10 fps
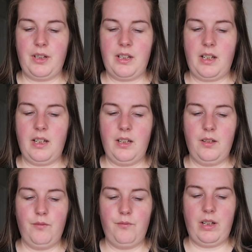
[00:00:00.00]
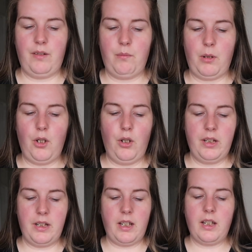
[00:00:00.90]
exciting, ready for my
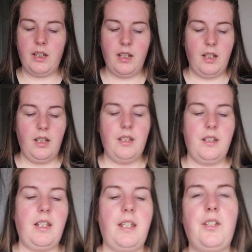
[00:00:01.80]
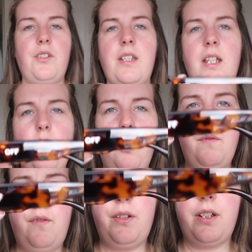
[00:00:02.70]
holiday. So yeah, they just say
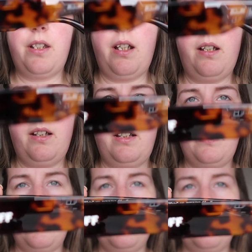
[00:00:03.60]
off on the side,